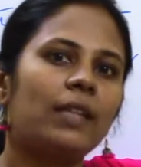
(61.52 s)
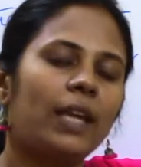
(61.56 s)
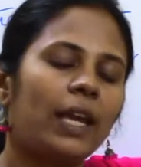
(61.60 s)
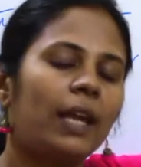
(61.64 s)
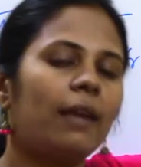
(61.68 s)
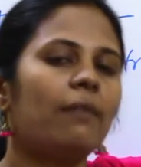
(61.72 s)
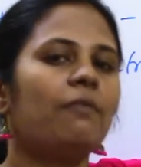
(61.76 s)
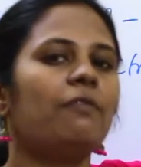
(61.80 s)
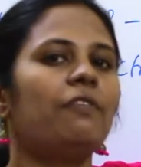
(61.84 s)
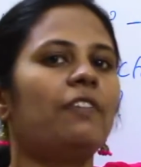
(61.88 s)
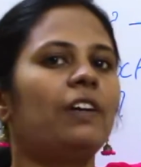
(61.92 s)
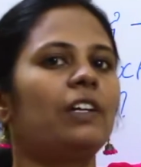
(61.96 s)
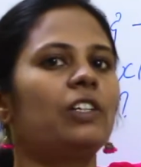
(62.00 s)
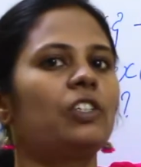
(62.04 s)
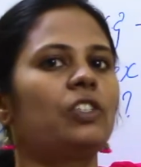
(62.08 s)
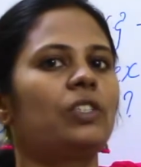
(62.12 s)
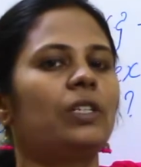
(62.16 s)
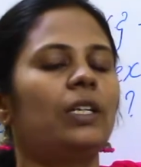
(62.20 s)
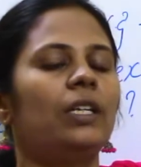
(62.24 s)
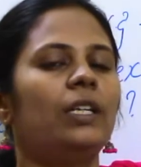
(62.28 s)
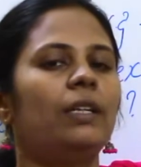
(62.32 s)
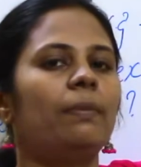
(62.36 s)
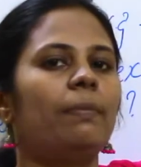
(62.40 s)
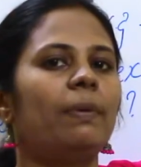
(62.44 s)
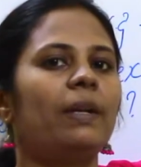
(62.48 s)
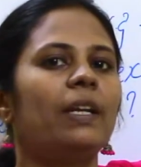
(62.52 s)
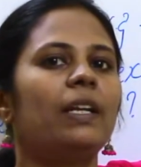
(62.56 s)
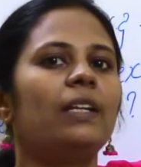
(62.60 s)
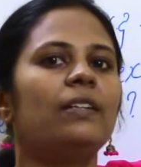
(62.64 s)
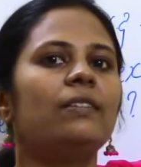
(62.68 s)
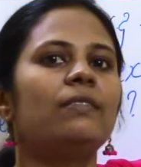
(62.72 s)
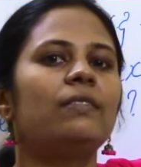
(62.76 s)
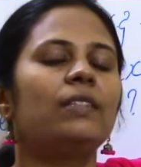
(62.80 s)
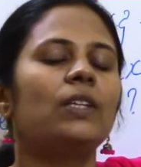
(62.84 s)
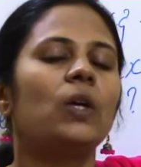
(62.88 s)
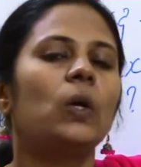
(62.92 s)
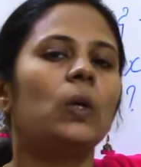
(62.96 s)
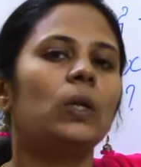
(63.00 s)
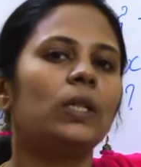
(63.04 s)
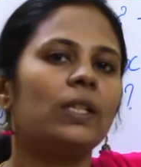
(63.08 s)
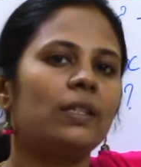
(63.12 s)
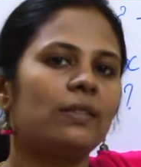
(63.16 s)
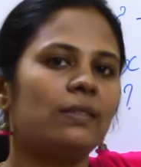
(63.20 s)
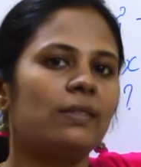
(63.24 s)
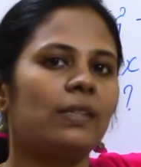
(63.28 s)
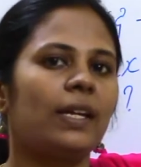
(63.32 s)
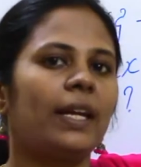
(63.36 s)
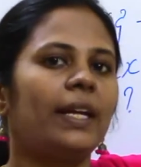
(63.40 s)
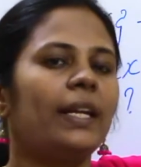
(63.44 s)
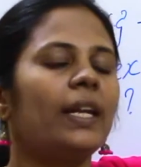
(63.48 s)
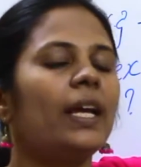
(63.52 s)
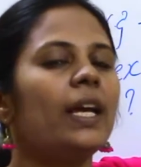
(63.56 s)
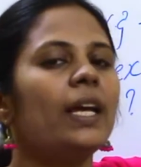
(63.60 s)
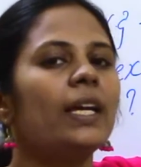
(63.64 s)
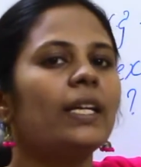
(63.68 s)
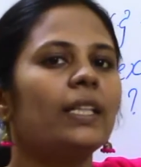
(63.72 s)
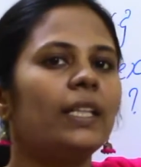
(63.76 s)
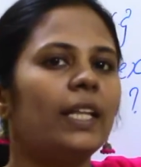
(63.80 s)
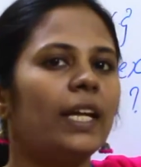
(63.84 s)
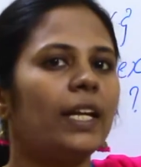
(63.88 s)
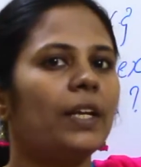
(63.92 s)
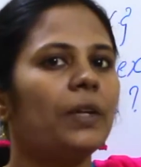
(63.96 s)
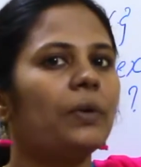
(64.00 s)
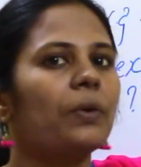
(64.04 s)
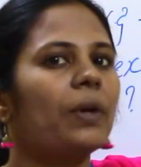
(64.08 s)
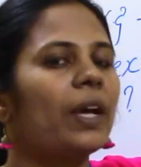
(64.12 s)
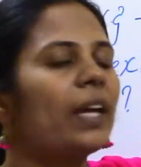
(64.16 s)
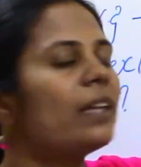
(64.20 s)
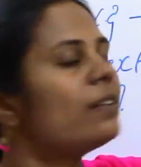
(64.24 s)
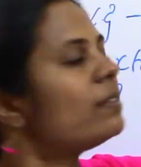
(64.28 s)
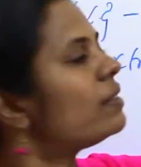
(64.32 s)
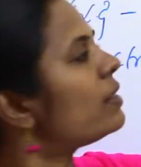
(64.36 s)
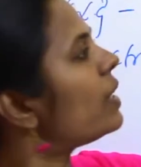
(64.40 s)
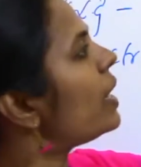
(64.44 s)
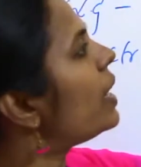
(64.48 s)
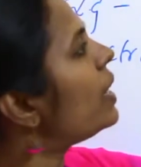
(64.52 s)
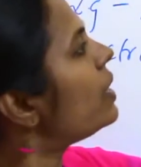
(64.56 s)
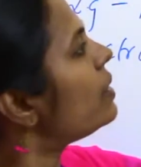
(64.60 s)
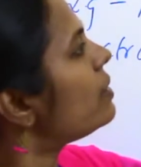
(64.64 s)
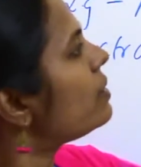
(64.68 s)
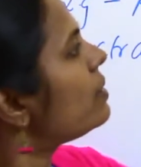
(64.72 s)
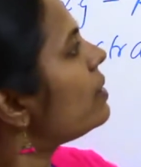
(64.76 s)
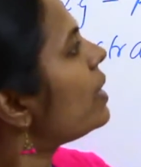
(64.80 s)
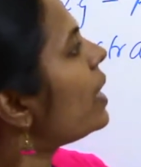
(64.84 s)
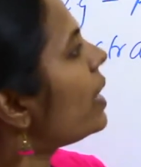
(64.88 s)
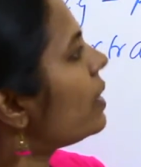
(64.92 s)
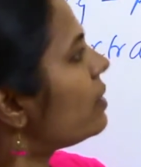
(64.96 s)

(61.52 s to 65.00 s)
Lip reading: same functional dependency on the set, then you can say it is an